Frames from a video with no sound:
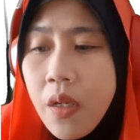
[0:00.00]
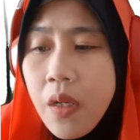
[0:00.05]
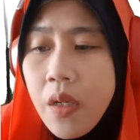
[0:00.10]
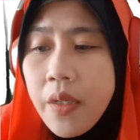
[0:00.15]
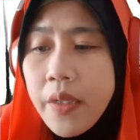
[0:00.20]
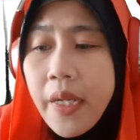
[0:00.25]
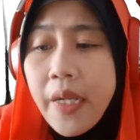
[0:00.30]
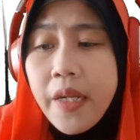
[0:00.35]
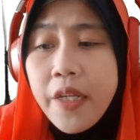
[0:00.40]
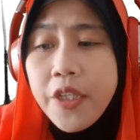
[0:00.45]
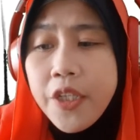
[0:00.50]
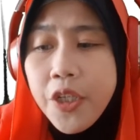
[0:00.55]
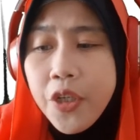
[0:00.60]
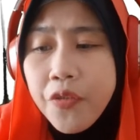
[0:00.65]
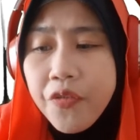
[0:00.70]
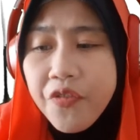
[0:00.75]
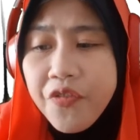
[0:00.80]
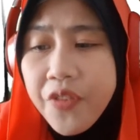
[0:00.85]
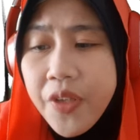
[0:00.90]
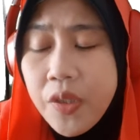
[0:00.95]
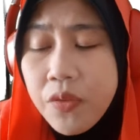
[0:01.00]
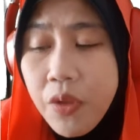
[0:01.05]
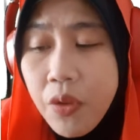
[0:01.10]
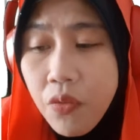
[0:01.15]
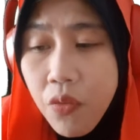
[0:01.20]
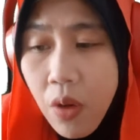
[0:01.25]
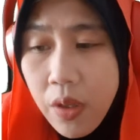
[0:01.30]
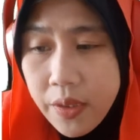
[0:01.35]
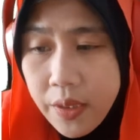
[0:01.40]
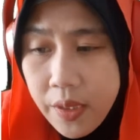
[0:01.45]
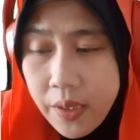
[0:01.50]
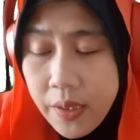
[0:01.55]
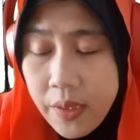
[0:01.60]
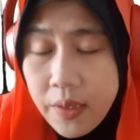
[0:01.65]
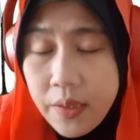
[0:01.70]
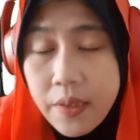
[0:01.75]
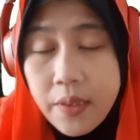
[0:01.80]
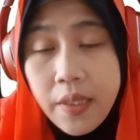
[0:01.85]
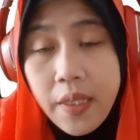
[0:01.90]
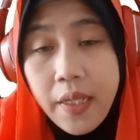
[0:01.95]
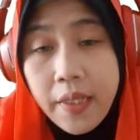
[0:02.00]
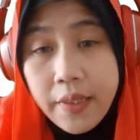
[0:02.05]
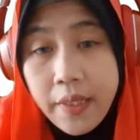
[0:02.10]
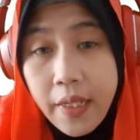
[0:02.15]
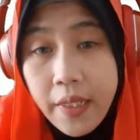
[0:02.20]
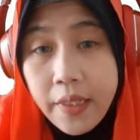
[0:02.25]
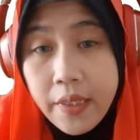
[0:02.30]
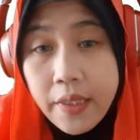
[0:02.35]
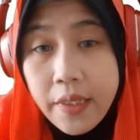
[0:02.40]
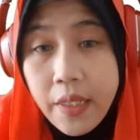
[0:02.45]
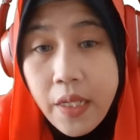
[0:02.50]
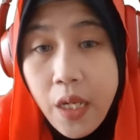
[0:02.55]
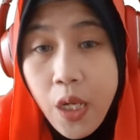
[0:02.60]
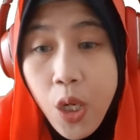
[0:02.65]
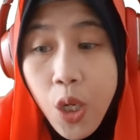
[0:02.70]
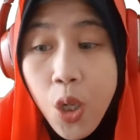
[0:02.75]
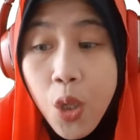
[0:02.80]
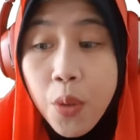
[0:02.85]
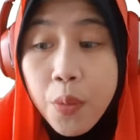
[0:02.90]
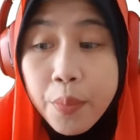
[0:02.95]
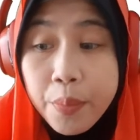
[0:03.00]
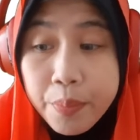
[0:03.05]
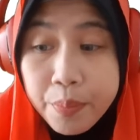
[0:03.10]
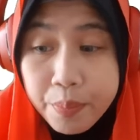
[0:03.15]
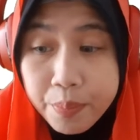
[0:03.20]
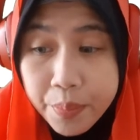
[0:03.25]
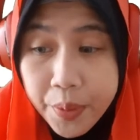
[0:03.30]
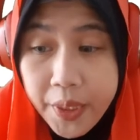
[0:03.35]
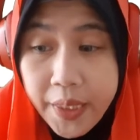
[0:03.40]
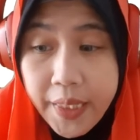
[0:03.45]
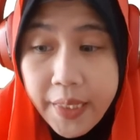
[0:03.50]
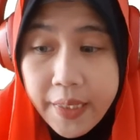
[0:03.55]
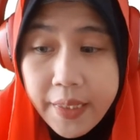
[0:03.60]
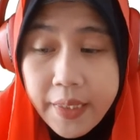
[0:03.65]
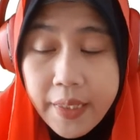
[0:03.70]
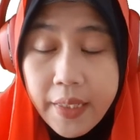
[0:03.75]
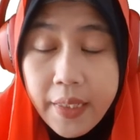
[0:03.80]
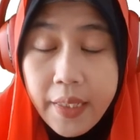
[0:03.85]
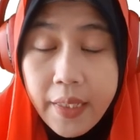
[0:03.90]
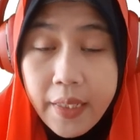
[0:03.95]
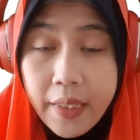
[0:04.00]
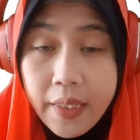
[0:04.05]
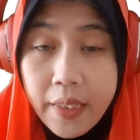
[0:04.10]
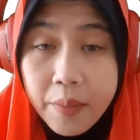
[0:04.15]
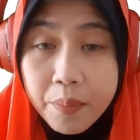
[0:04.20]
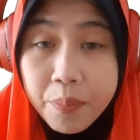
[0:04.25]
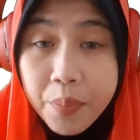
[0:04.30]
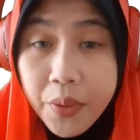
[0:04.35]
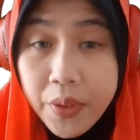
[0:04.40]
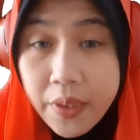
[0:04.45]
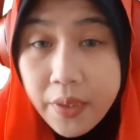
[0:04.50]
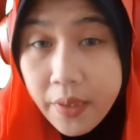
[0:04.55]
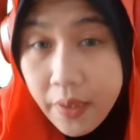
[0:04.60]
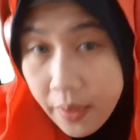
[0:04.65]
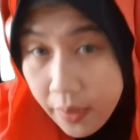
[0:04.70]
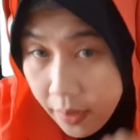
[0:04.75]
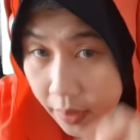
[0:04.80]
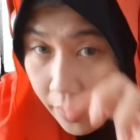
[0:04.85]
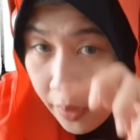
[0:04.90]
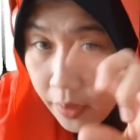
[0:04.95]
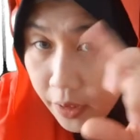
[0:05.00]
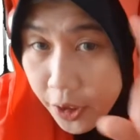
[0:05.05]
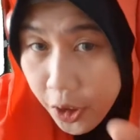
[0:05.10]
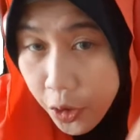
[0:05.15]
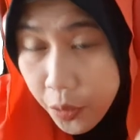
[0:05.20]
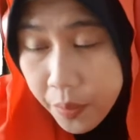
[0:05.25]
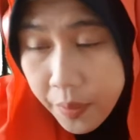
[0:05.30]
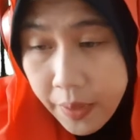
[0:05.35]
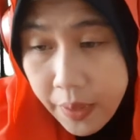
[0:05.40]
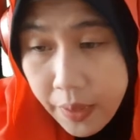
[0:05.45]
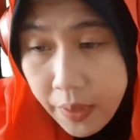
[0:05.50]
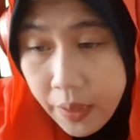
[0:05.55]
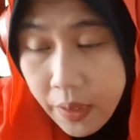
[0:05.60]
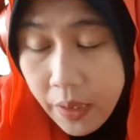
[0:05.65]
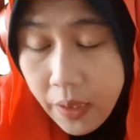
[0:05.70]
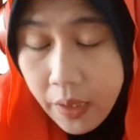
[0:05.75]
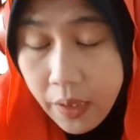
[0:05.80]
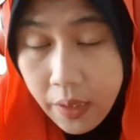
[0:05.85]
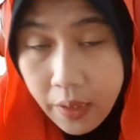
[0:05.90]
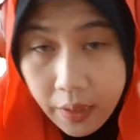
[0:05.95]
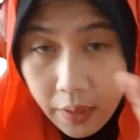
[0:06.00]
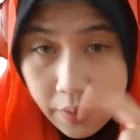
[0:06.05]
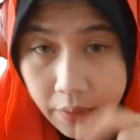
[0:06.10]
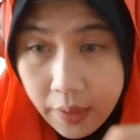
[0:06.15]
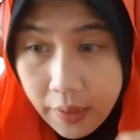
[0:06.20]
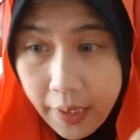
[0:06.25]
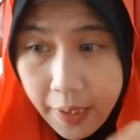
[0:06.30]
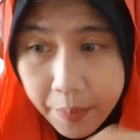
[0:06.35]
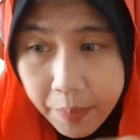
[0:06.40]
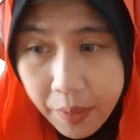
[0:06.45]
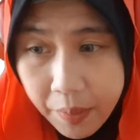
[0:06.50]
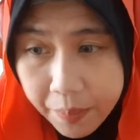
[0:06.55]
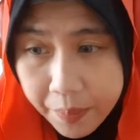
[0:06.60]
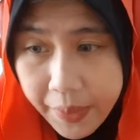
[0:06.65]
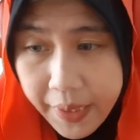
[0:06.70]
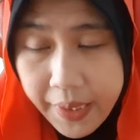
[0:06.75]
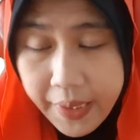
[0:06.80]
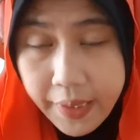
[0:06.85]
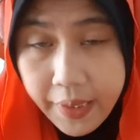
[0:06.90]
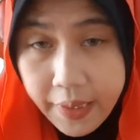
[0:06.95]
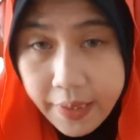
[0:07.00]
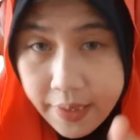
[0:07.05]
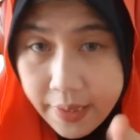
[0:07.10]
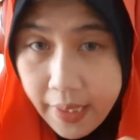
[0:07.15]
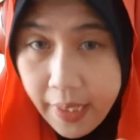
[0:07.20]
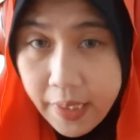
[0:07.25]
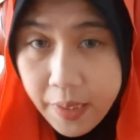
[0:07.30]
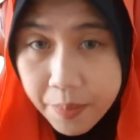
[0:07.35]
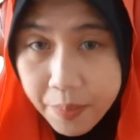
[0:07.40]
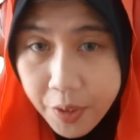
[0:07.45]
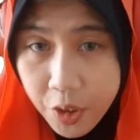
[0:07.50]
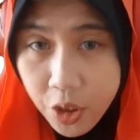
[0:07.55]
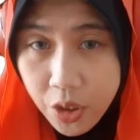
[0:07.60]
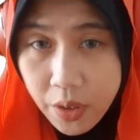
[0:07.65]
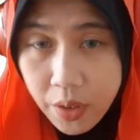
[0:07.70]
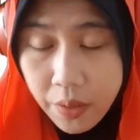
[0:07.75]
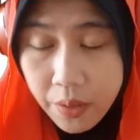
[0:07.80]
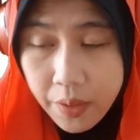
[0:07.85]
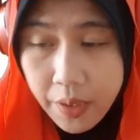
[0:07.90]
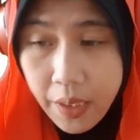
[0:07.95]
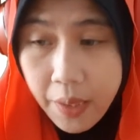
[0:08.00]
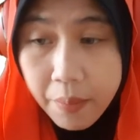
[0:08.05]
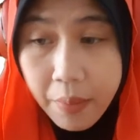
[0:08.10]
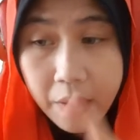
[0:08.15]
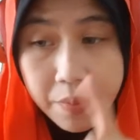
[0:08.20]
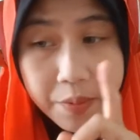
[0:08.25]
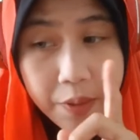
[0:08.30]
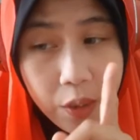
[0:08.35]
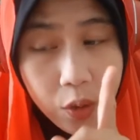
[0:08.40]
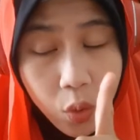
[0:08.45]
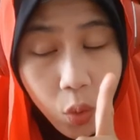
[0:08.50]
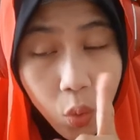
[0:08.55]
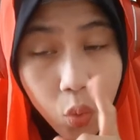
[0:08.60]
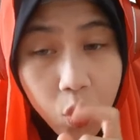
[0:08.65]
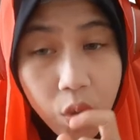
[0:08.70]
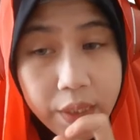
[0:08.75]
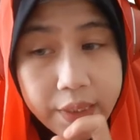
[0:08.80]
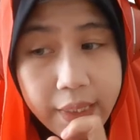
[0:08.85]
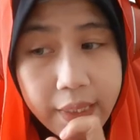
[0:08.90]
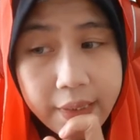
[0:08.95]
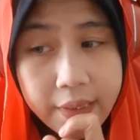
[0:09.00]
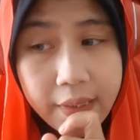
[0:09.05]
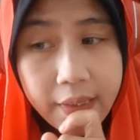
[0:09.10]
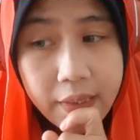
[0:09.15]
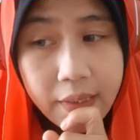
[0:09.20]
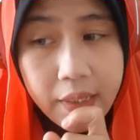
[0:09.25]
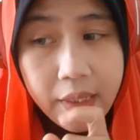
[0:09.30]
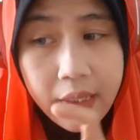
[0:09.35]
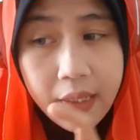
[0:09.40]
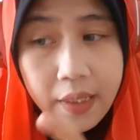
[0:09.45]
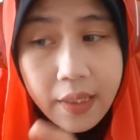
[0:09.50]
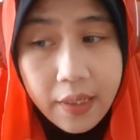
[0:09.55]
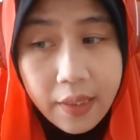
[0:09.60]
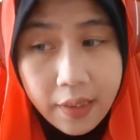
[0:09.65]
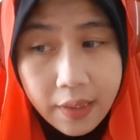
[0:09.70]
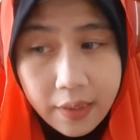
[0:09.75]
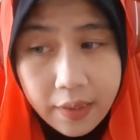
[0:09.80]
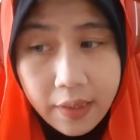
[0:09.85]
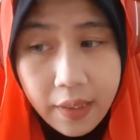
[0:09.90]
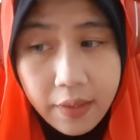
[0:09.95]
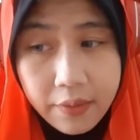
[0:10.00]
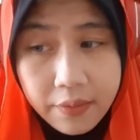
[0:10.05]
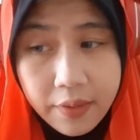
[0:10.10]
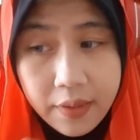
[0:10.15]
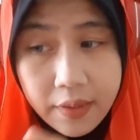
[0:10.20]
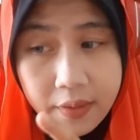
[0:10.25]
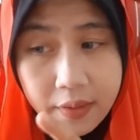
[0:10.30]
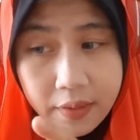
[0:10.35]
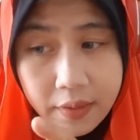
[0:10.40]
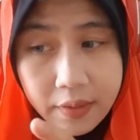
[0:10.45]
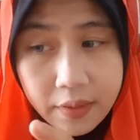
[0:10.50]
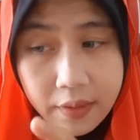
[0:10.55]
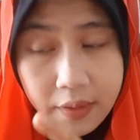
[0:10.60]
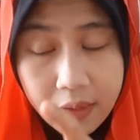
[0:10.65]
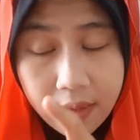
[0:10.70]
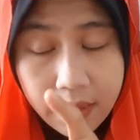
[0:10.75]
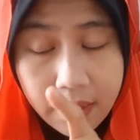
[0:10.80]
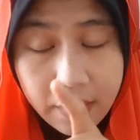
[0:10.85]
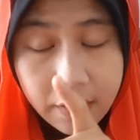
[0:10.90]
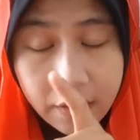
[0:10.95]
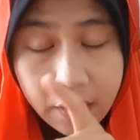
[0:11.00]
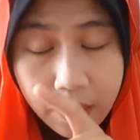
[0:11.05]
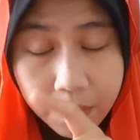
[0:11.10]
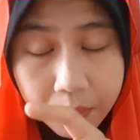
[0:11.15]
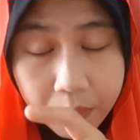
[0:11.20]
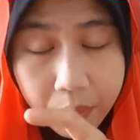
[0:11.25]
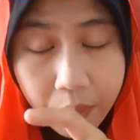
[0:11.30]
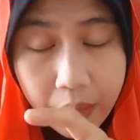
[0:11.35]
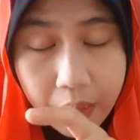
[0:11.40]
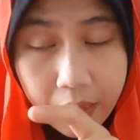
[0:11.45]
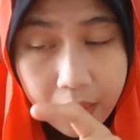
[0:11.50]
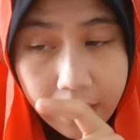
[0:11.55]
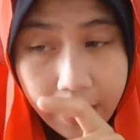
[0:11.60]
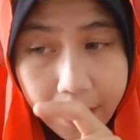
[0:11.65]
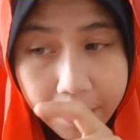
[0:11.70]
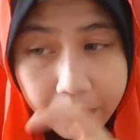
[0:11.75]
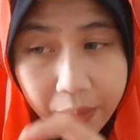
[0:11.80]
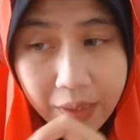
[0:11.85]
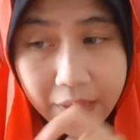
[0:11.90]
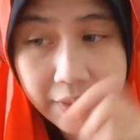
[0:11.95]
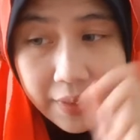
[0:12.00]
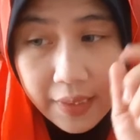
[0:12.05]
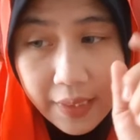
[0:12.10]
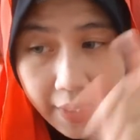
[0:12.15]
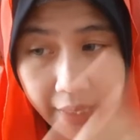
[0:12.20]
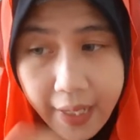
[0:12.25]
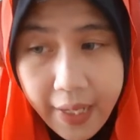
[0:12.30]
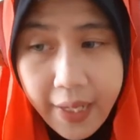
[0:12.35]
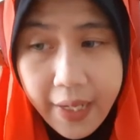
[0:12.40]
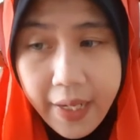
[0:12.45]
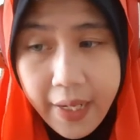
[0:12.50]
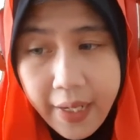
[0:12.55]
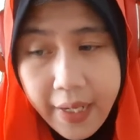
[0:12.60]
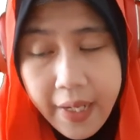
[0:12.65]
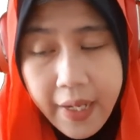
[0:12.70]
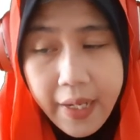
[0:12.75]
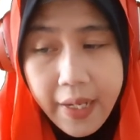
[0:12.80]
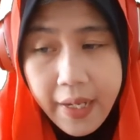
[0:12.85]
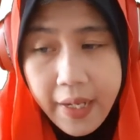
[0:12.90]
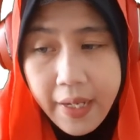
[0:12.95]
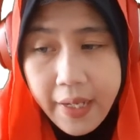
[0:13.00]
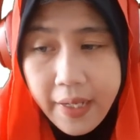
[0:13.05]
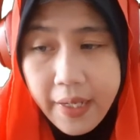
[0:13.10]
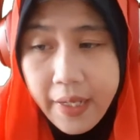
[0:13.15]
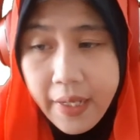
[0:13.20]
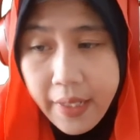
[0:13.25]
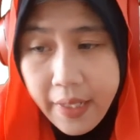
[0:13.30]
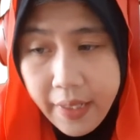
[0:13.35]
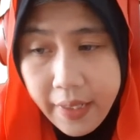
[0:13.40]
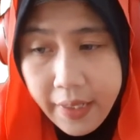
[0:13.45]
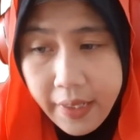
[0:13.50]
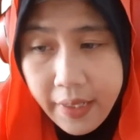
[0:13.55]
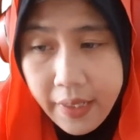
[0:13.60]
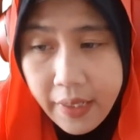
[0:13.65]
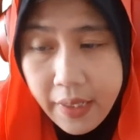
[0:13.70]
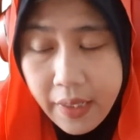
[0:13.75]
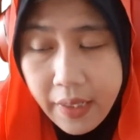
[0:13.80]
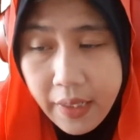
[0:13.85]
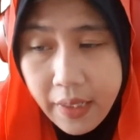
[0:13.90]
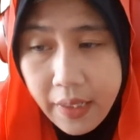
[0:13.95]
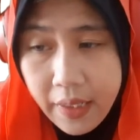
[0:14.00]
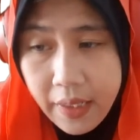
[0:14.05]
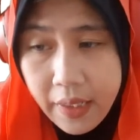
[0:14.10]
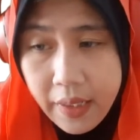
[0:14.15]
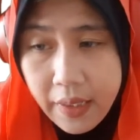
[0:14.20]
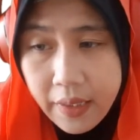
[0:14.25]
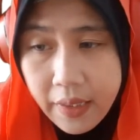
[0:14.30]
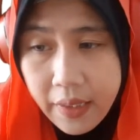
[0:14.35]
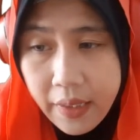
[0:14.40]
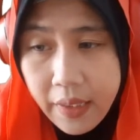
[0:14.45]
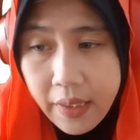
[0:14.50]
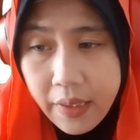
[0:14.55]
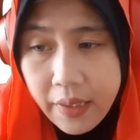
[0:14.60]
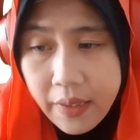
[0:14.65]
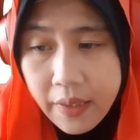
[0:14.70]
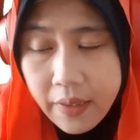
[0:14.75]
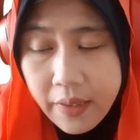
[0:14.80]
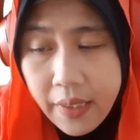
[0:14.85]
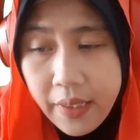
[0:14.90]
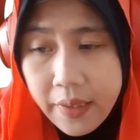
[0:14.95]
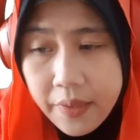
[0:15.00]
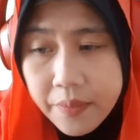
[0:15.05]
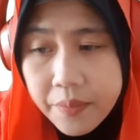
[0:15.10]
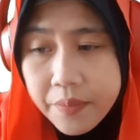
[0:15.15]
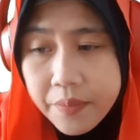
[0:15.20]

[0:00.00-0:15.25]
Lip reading: Get a tube filled with water and then put the tube, the label B inside the picture. Okay, must be lower than the level, the labeled A. Okay, all right.